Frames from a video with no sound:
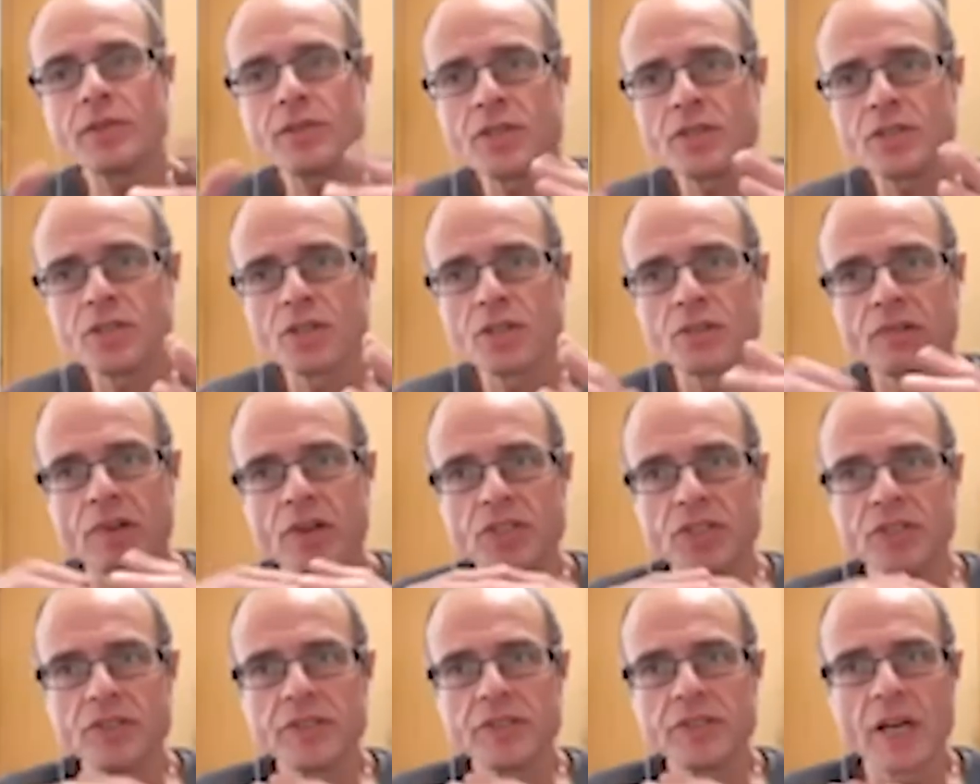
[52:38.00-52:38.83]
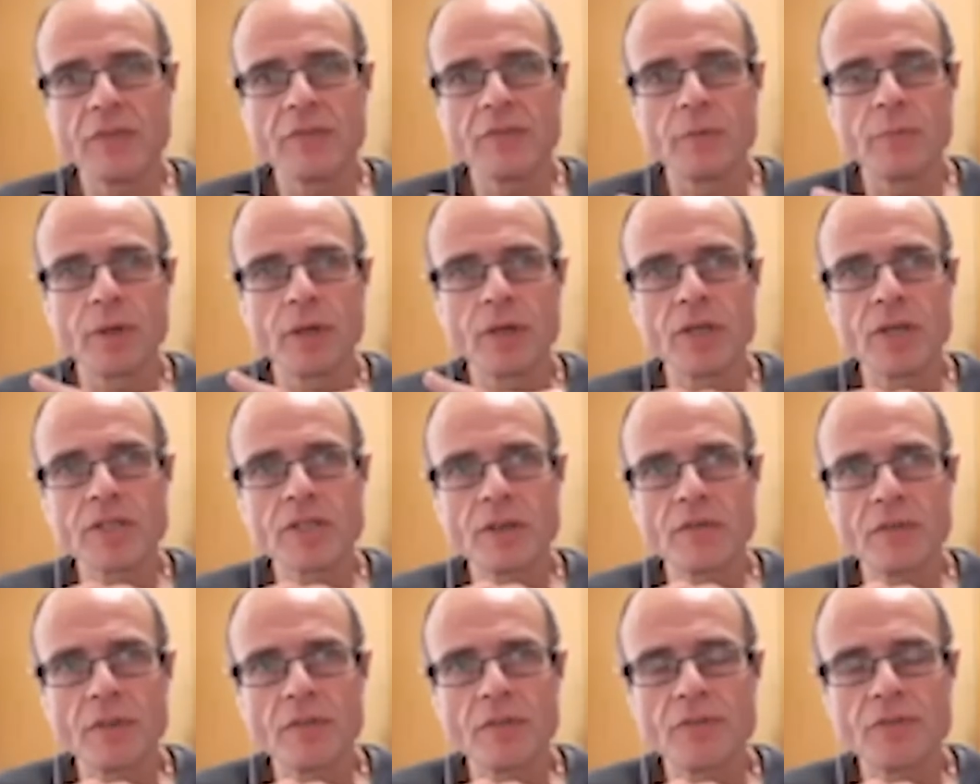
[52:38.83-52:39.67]
this is interesting, David, because
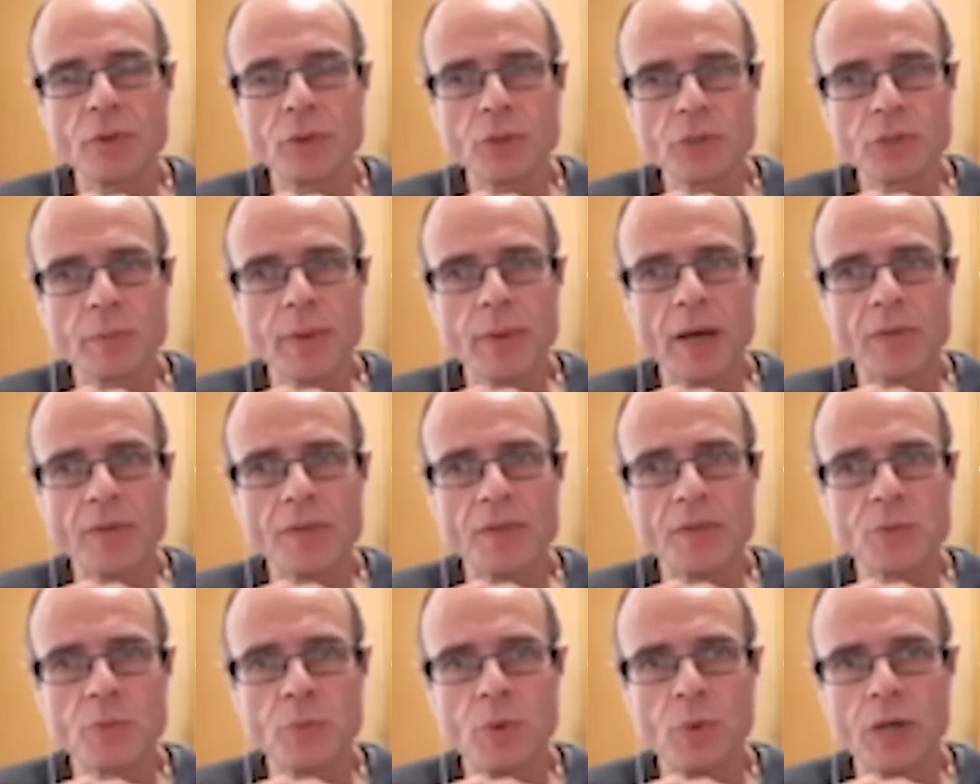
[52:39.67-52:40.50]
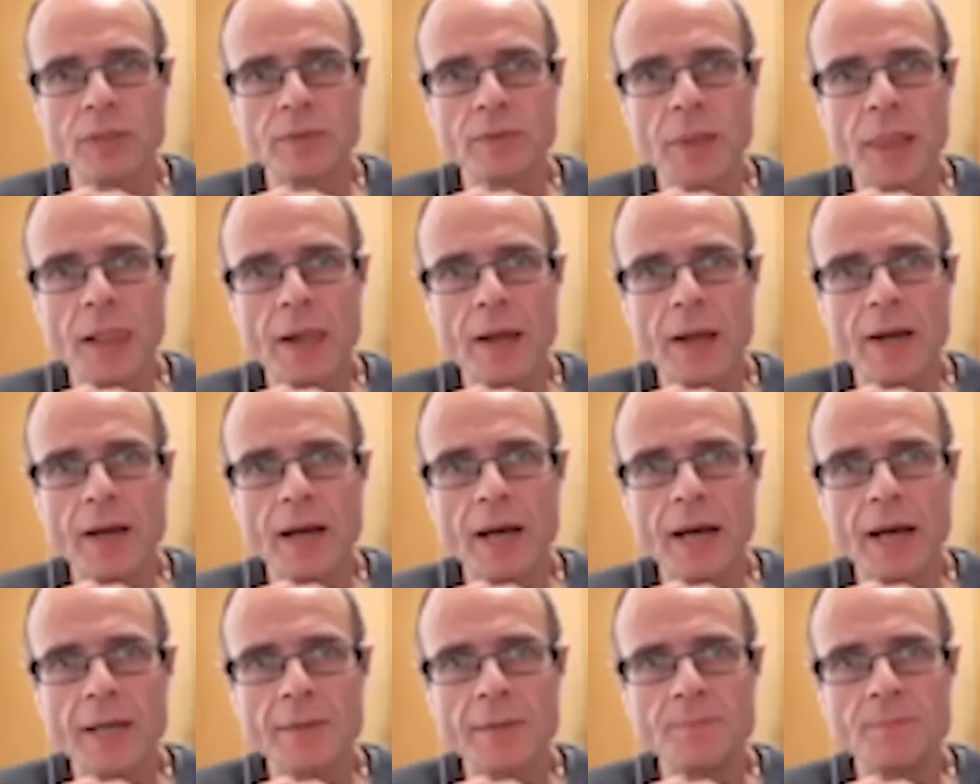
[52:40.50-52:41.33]
I've, I've thought about this one,
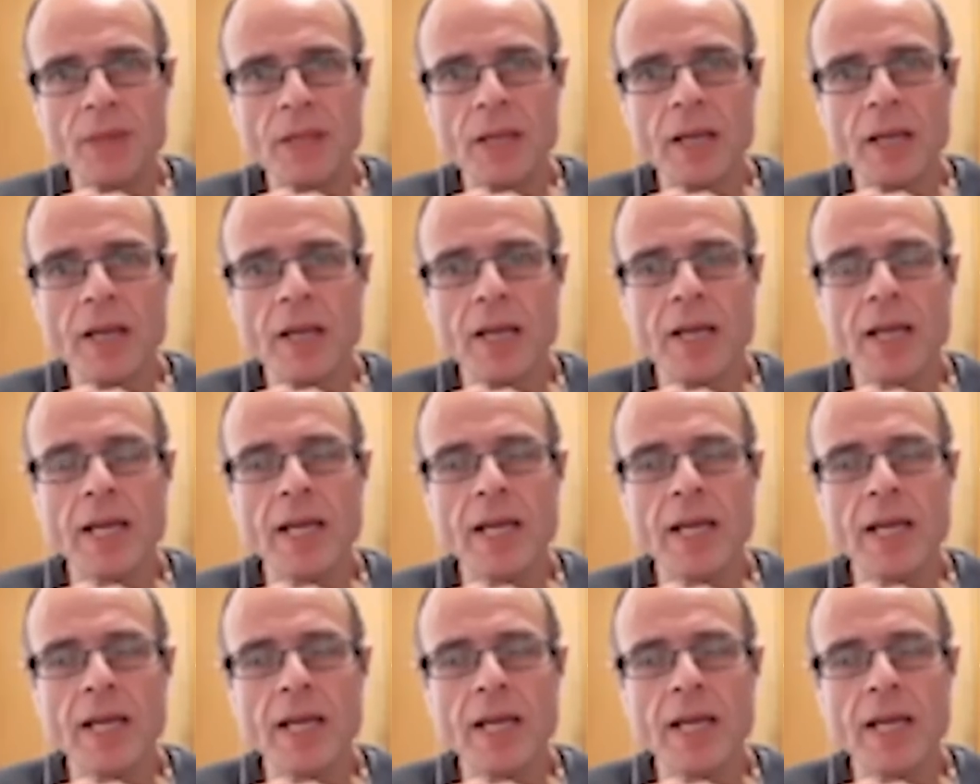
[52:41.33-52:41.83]
and mm.